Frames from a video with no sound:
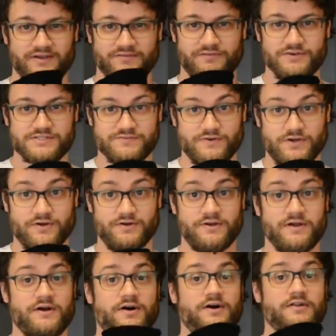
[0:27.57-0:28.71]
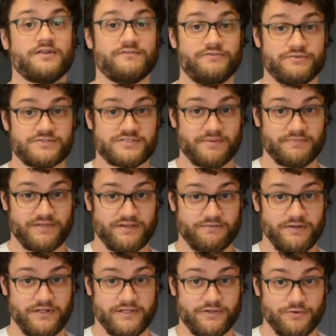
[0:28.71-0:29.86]
first of all of you something
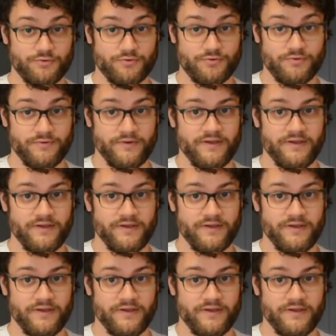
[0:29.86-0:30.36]
really cool.